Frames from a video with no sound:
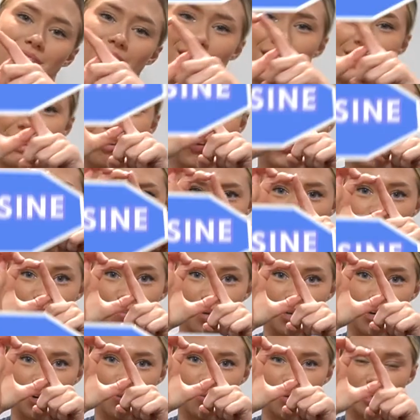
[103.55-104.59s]
And then you create a
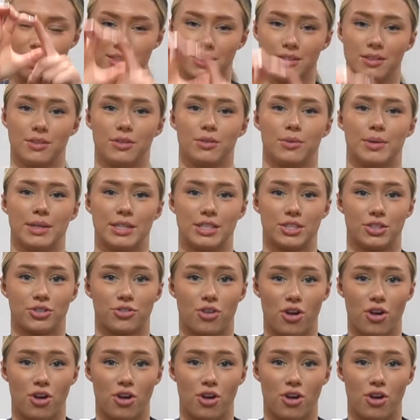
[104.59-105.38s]
bigger muscle that is